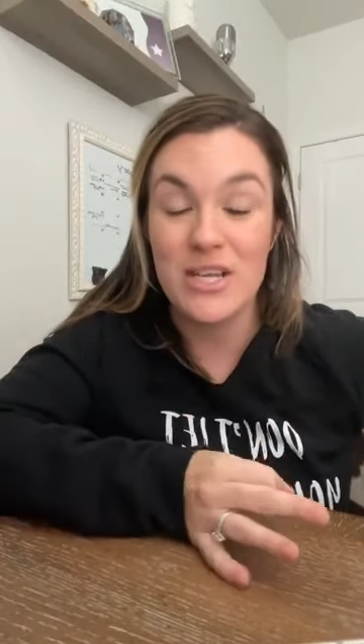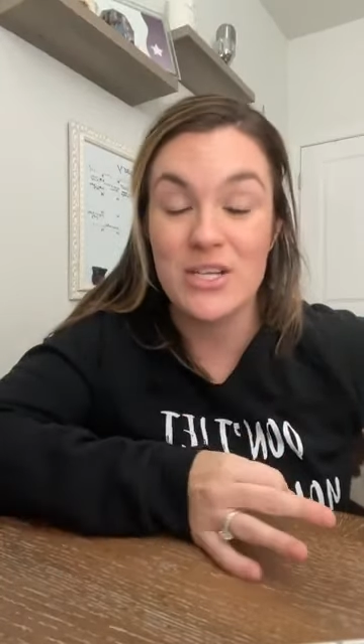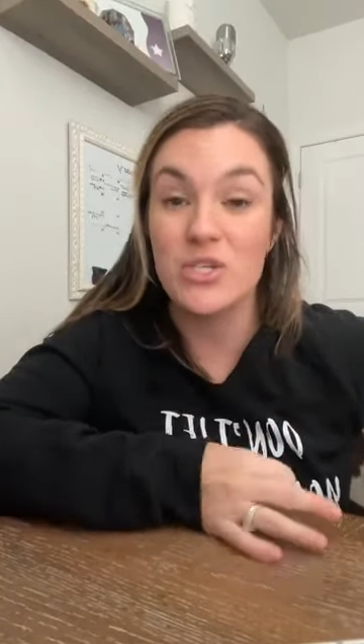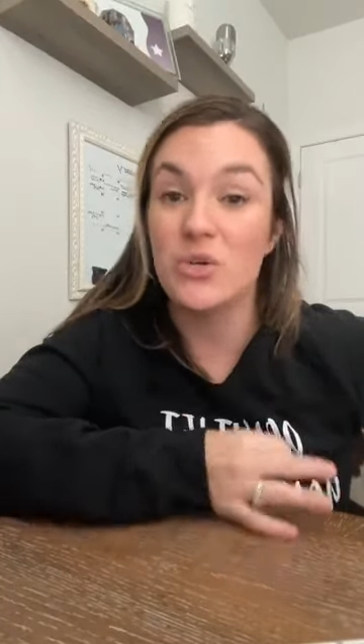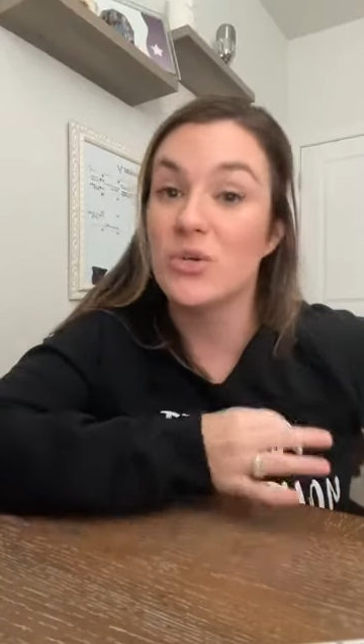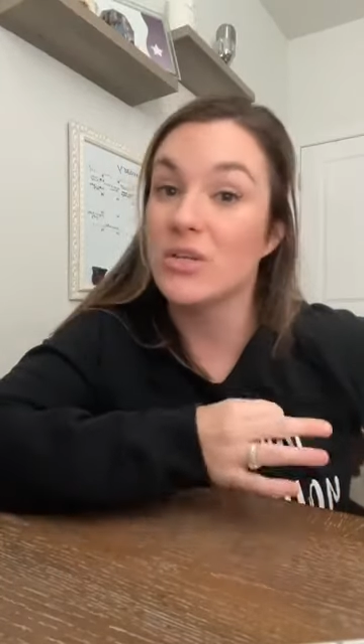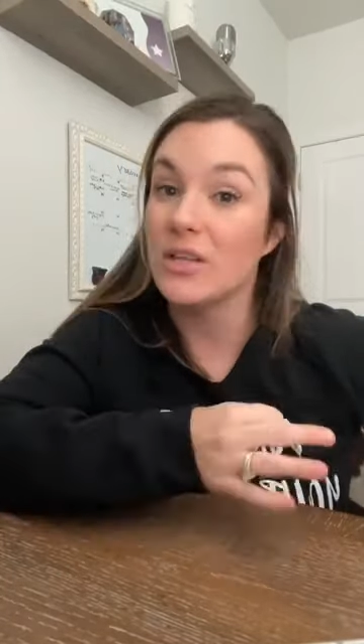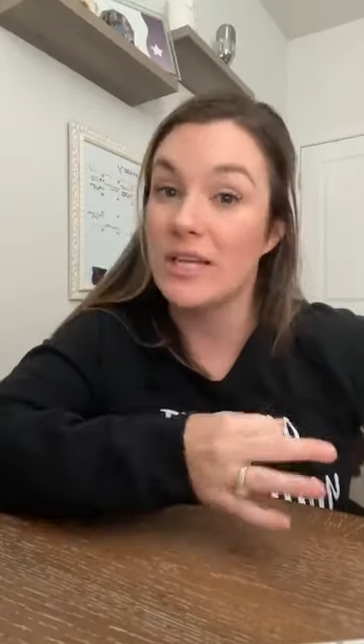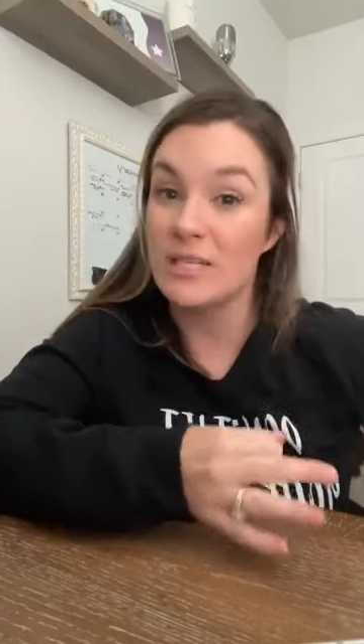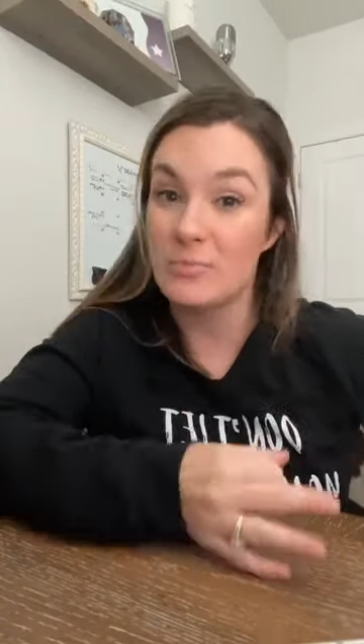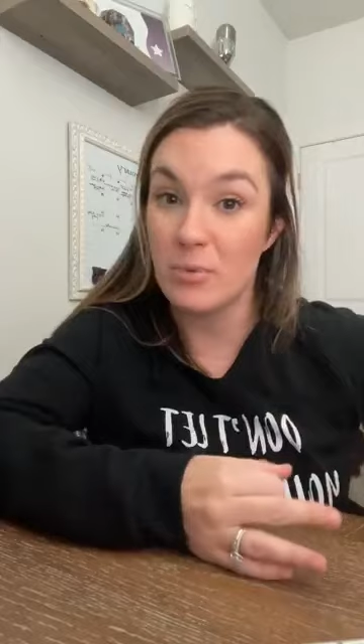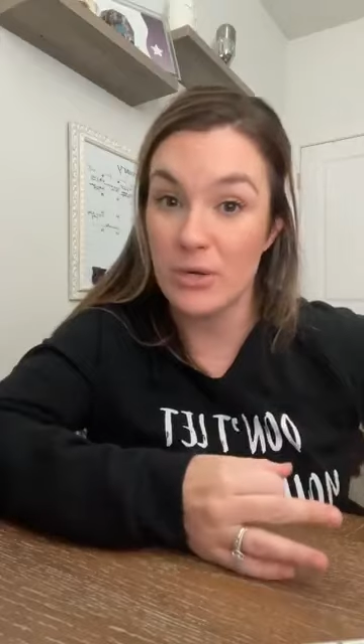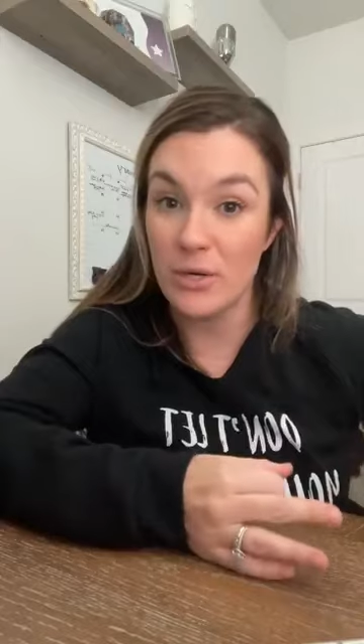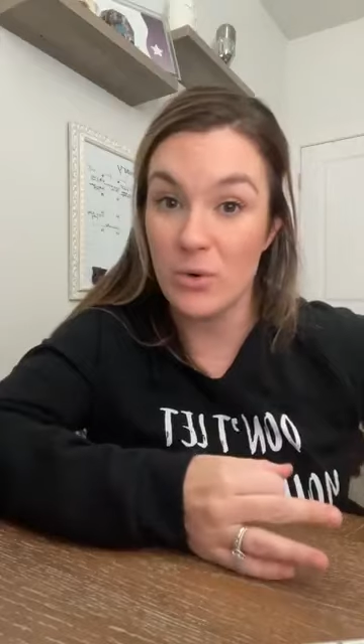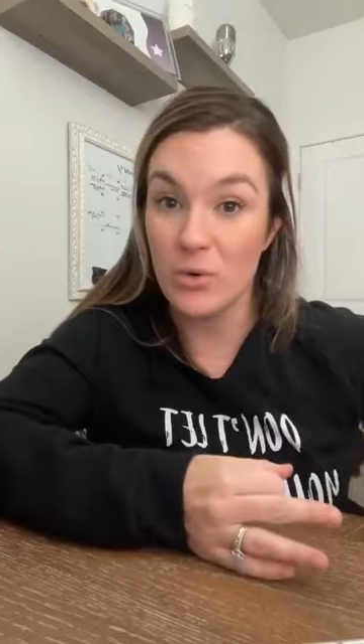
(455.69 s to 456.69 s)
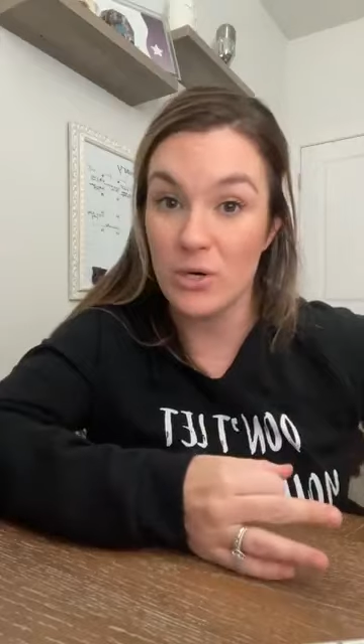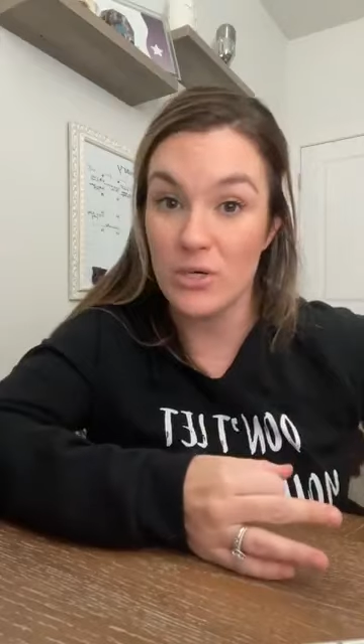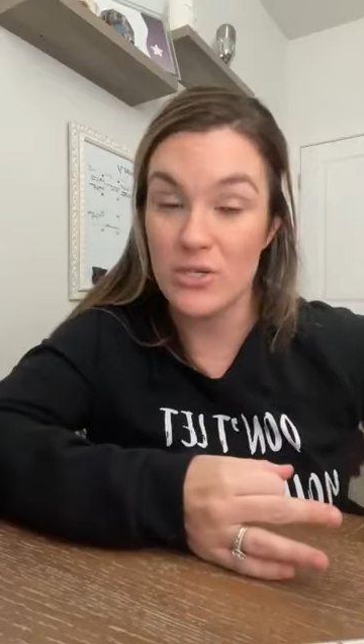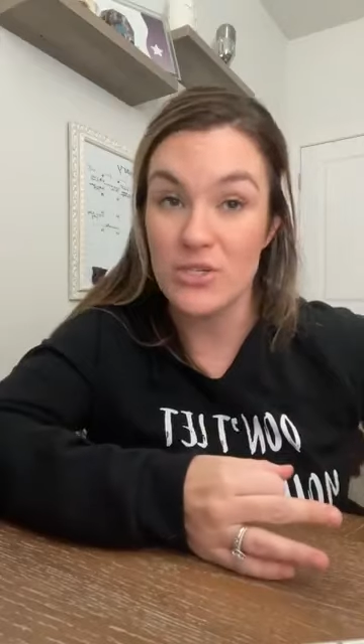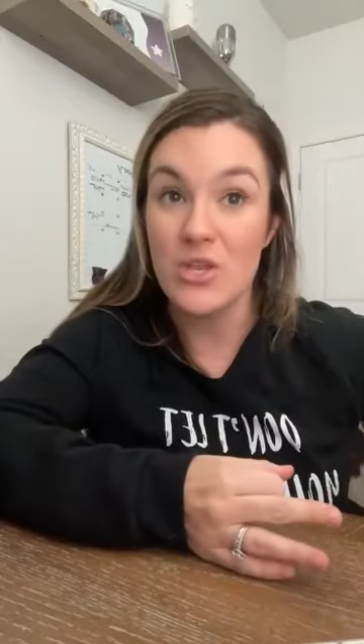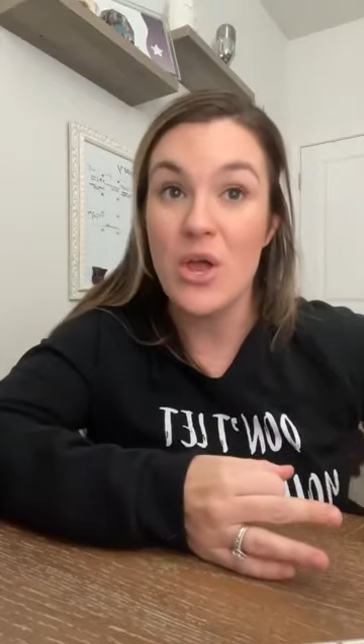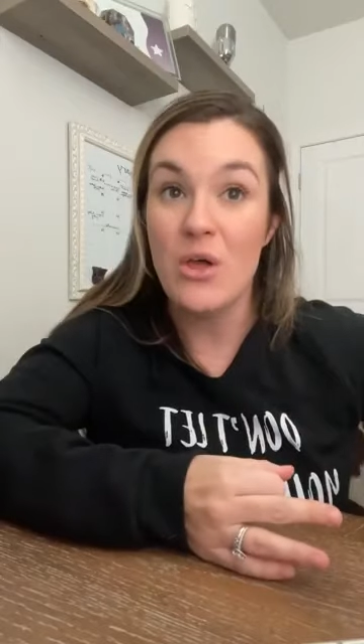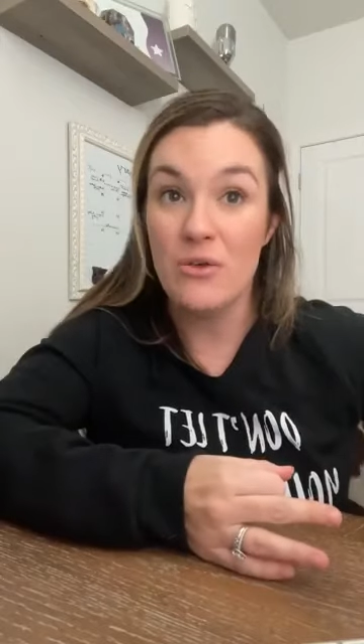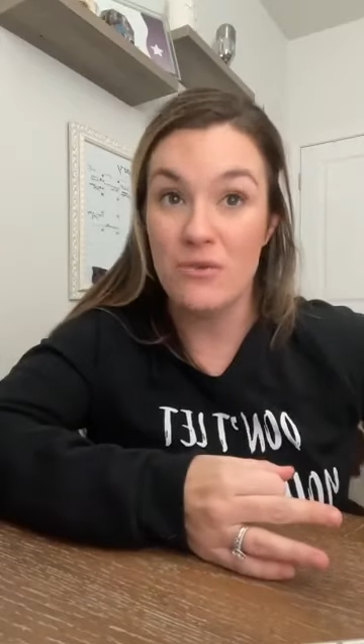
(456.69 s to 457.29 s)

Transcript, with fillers: that you'll collect pre-orders